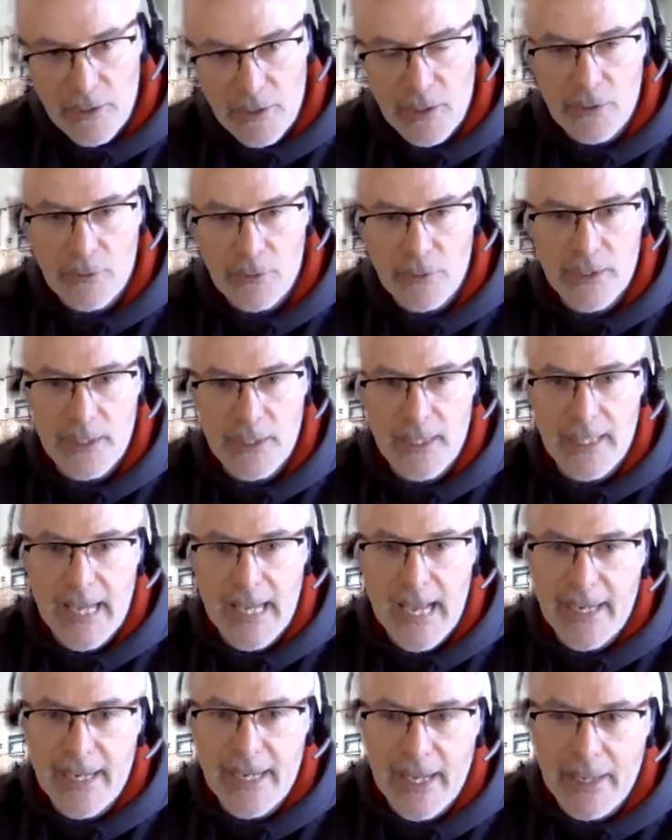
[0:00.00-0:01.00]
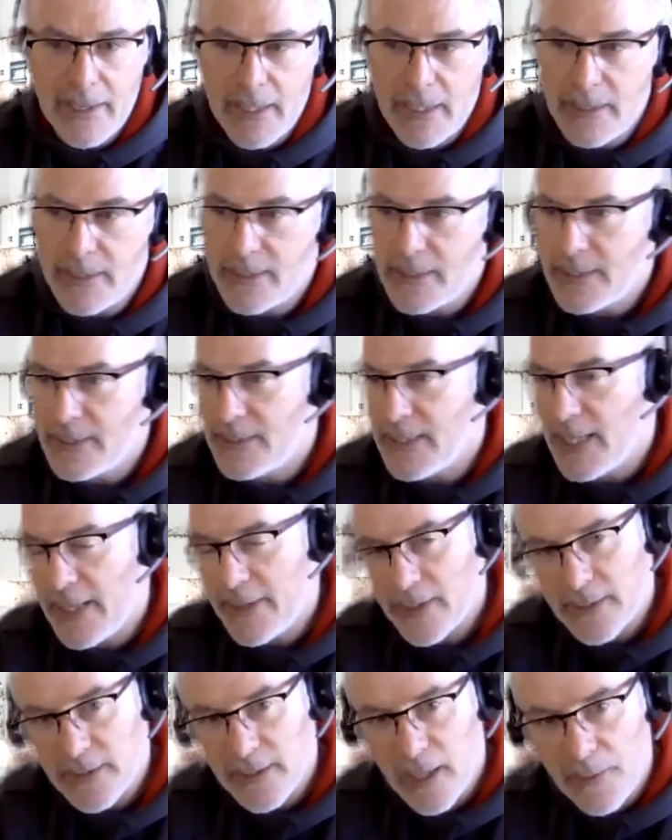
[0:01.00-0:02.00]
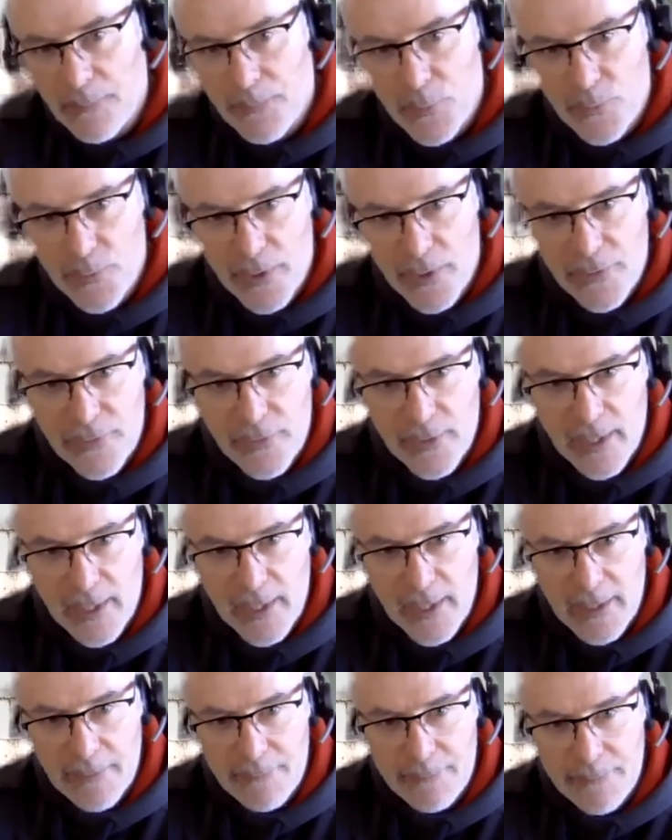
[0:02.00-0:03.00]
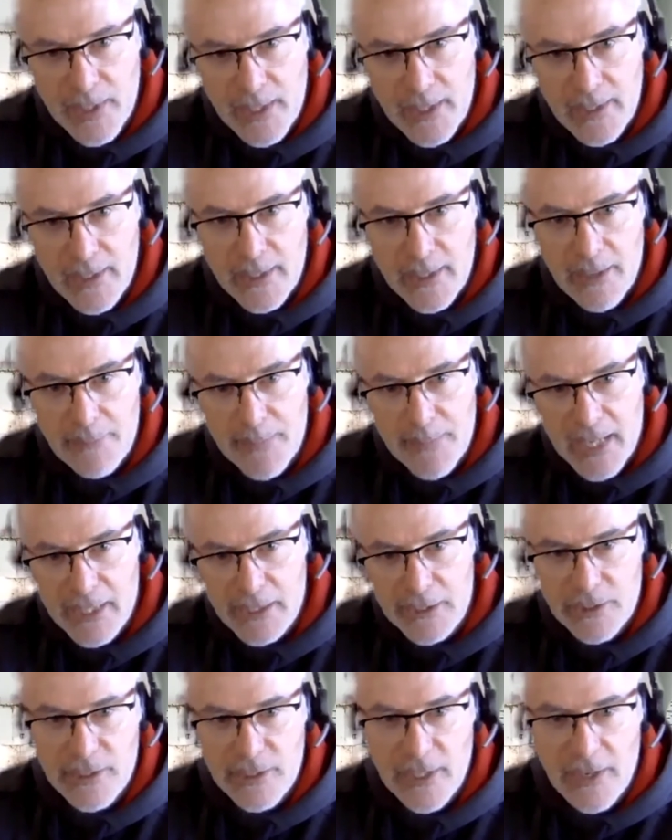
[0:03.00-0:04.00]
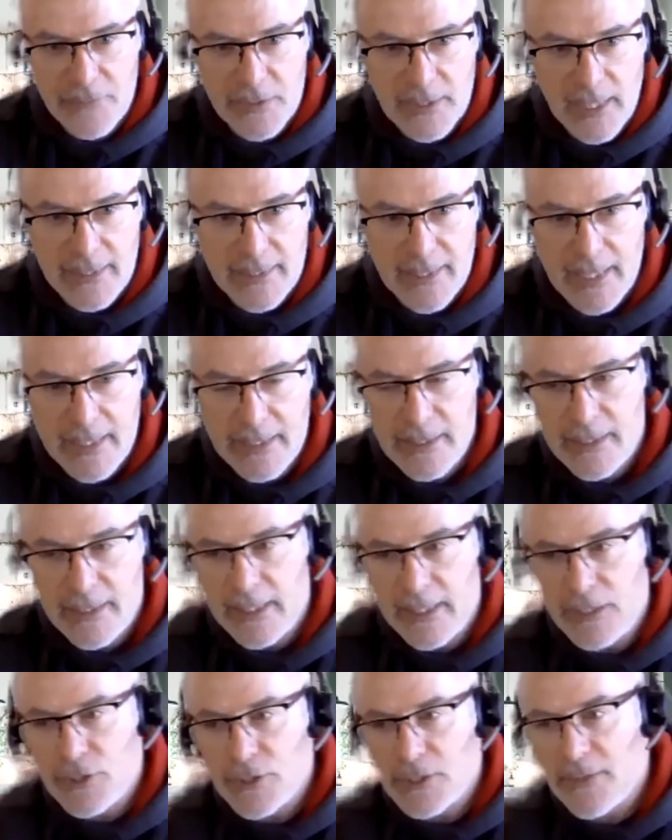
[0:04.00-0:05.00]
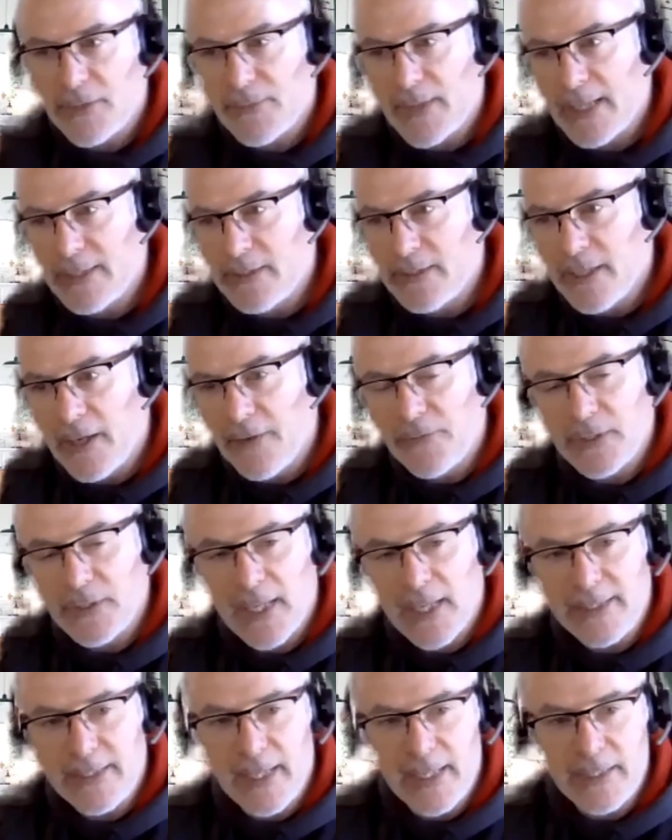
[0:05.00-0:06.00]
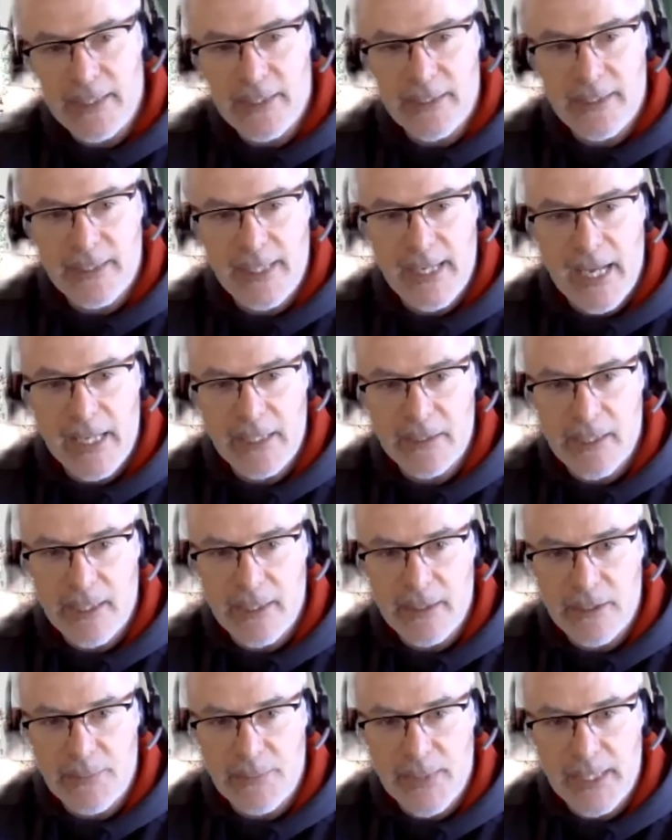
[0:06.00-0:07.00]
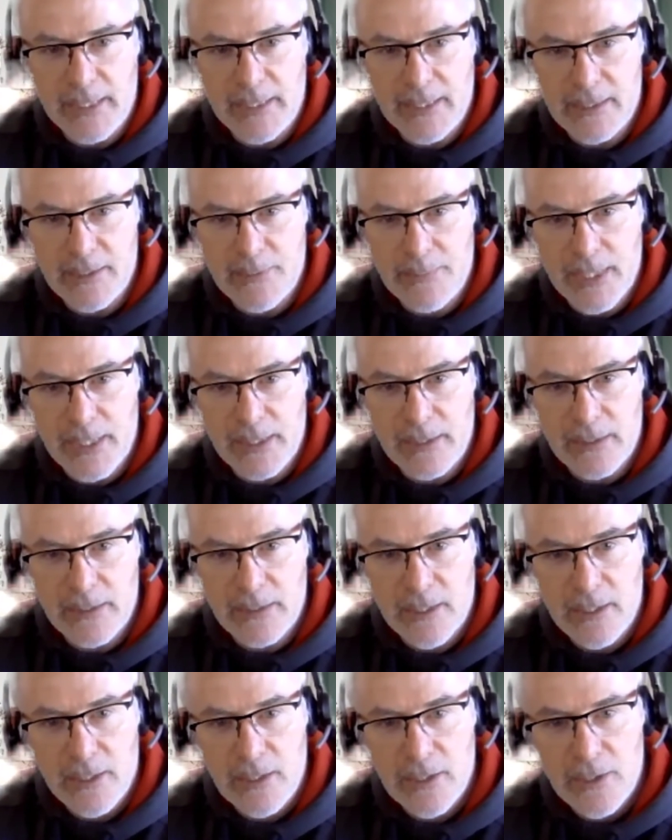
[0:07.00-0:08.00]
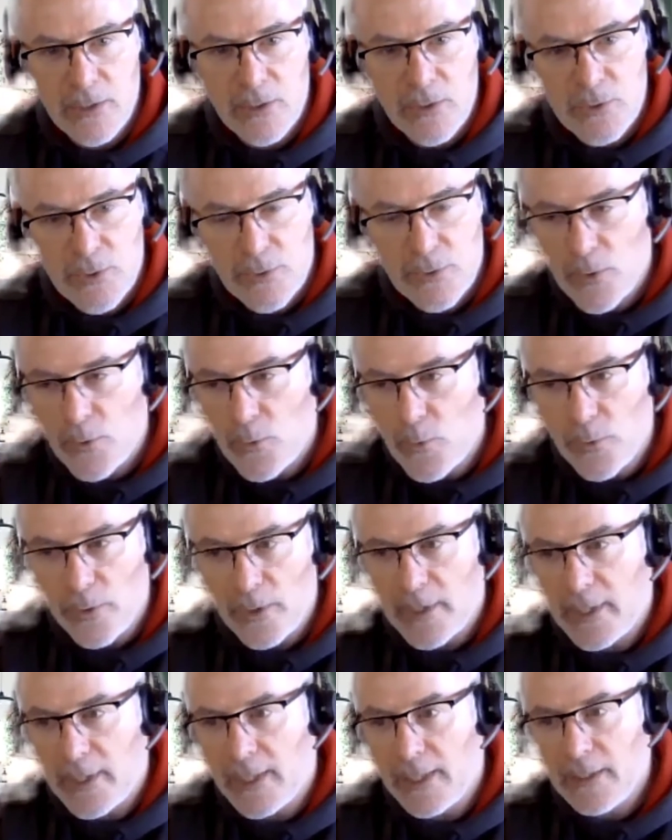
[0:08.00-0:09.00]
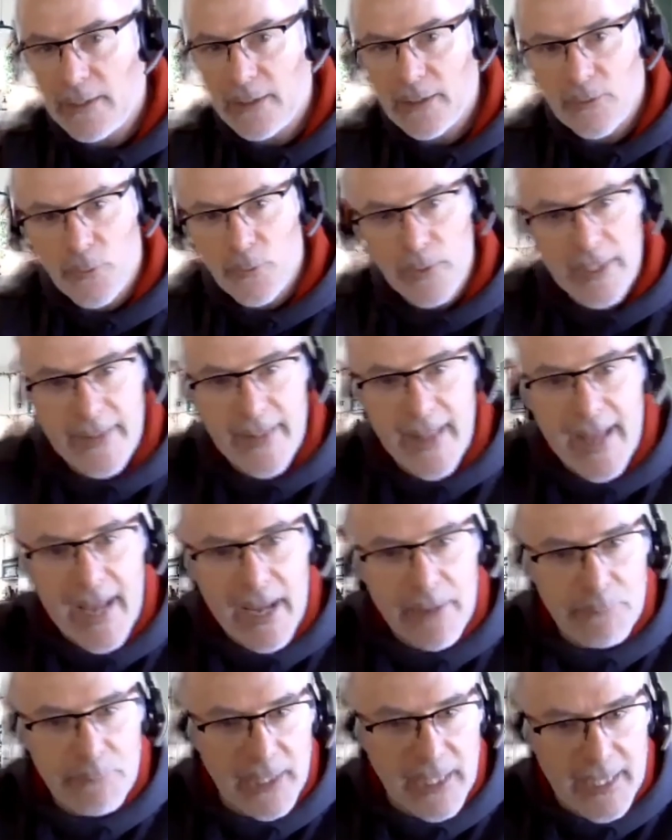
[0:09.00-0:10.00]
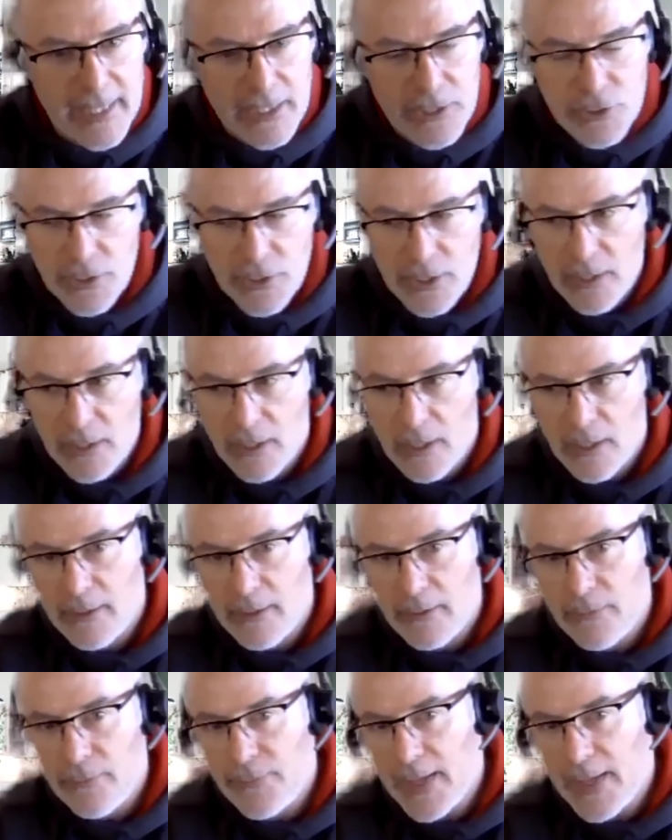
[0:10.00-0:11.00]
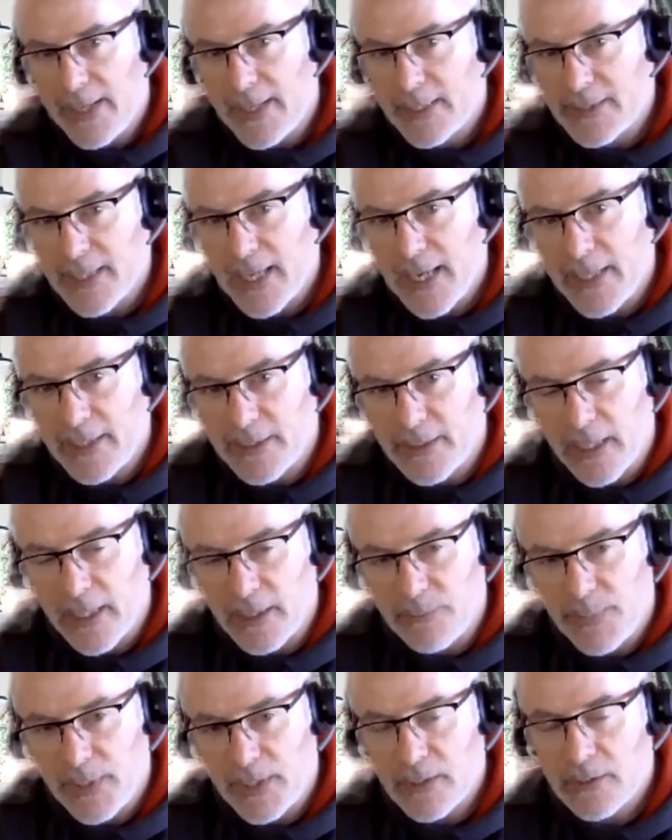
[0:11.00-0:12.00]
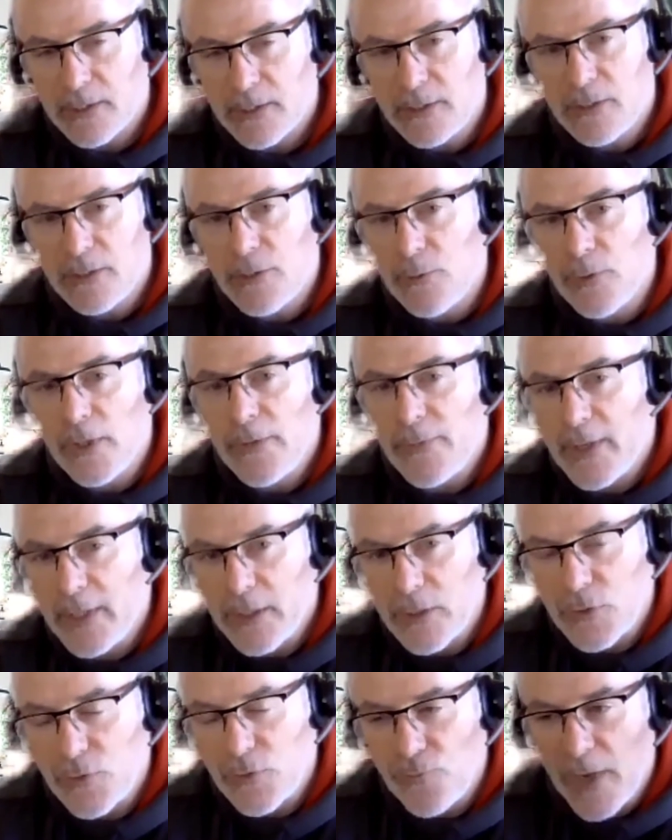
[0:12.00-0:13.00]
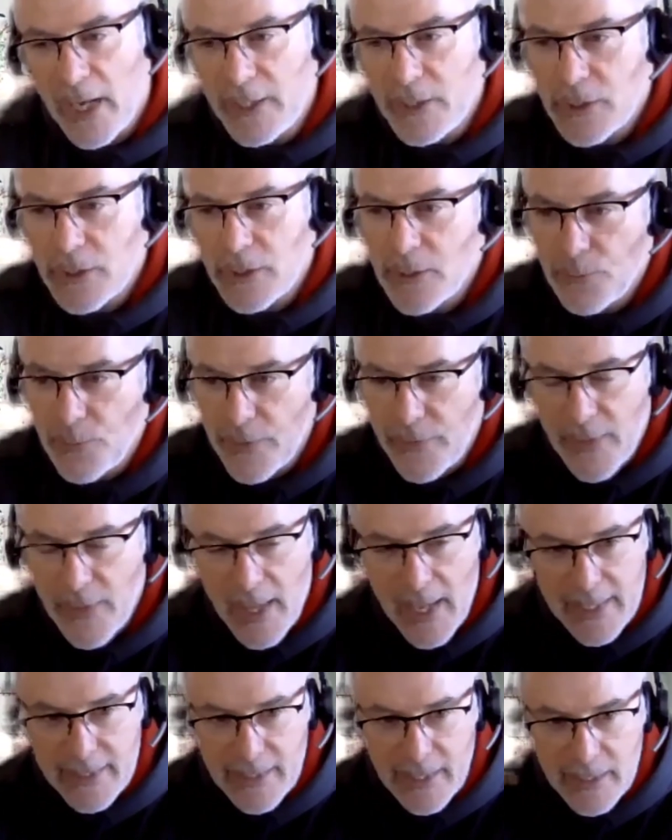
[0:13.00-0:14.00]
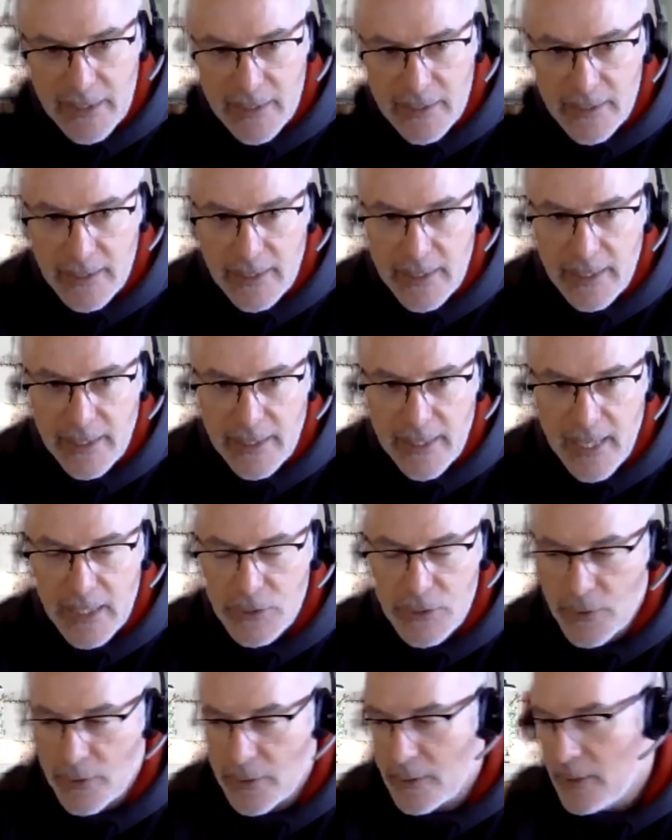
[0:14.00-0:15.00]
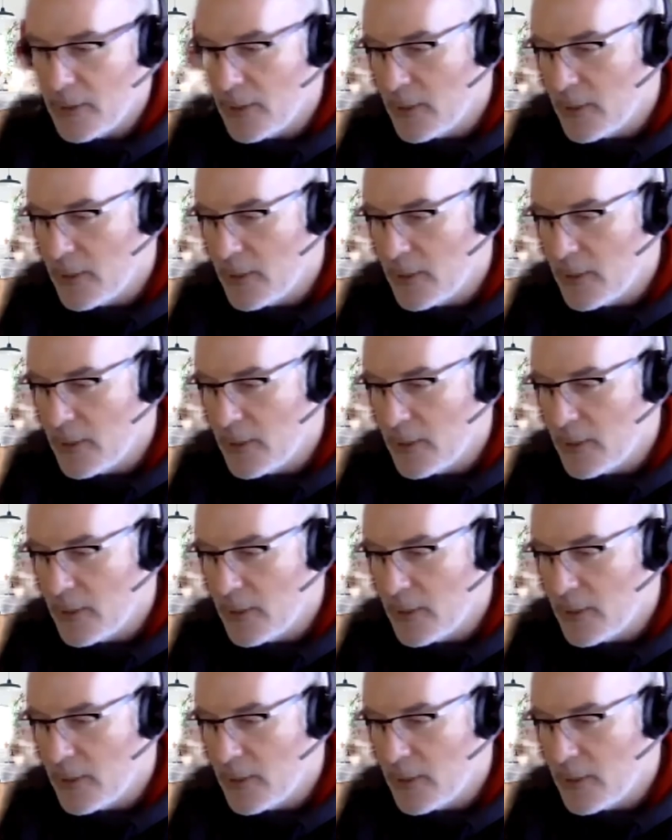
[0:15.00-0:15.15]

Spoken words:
look at, can I set this up with a managed service identity and just give that service identity access to my database, so that only that application then has access because it's the only thing that's registered with that identity in Azure.